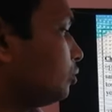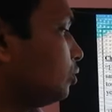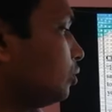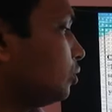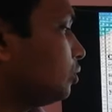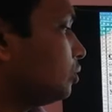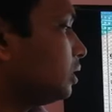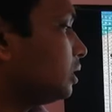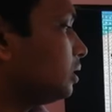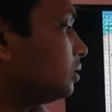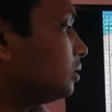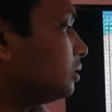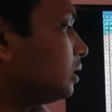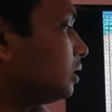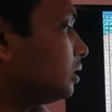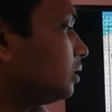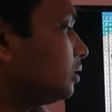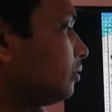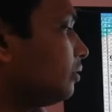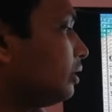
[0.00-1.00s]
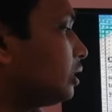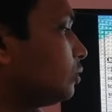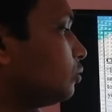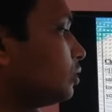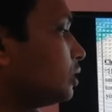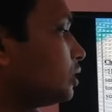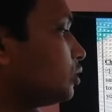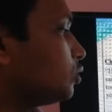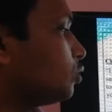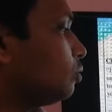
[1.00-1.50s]
we know that the
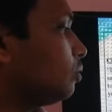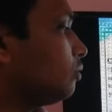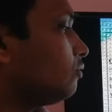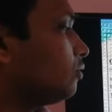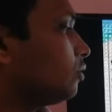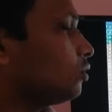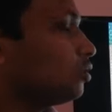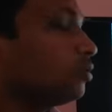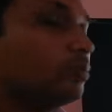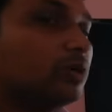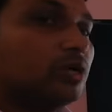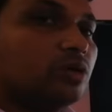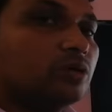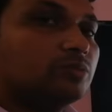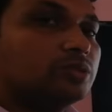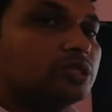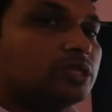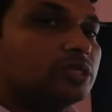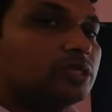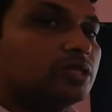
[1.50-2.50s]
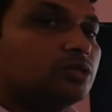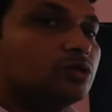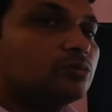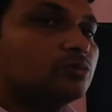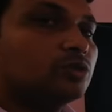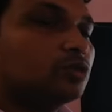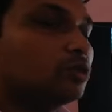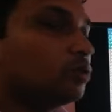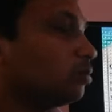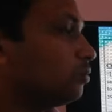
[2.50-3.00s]
request will be followed by object and
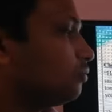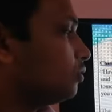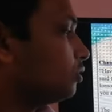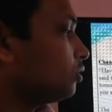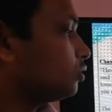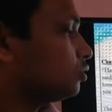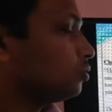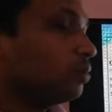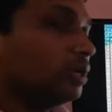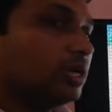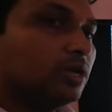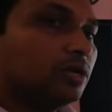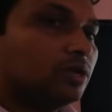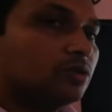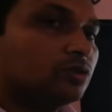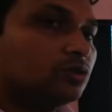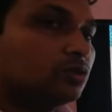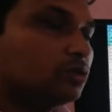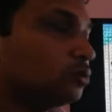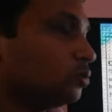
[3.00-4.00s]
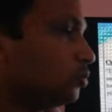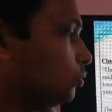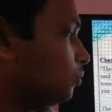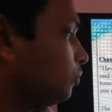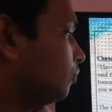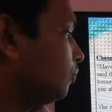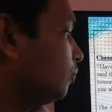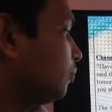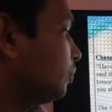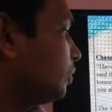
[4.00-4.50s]
object will be followed by
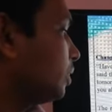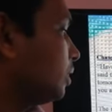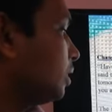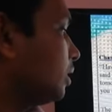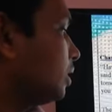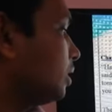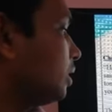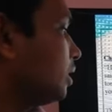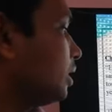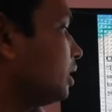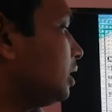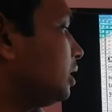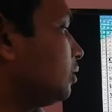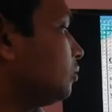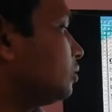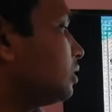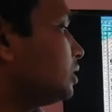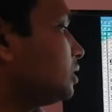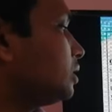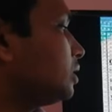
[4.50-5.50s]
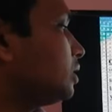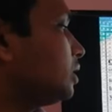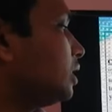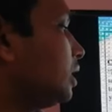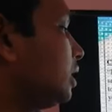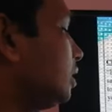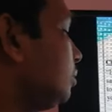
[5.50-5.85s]
to. He requested